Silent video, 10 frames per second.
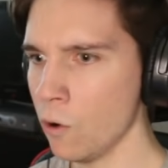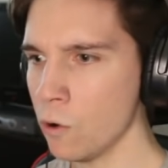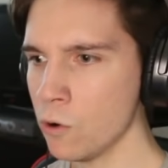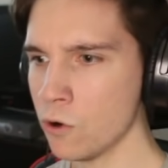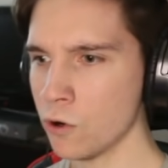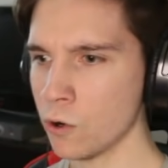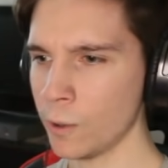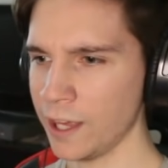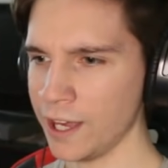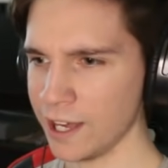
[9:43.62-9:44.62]

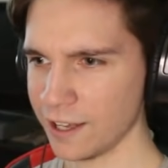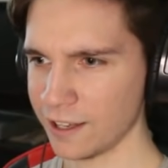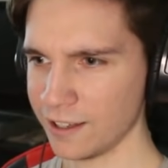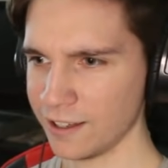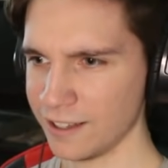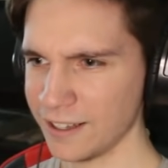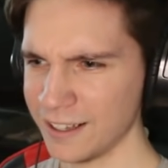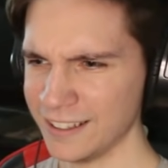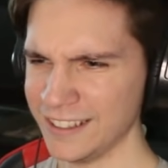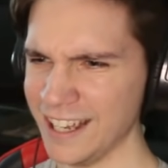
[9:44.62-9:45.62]
Oh yeah,
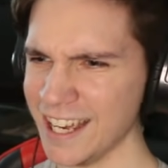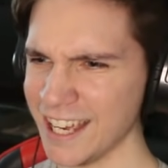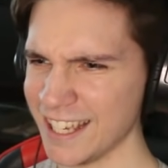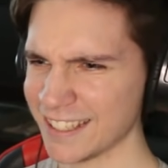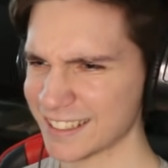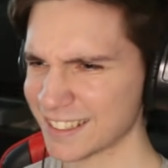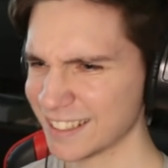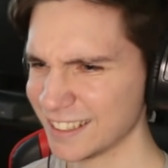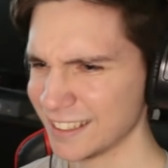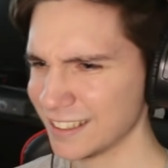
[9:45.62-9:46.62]
nice.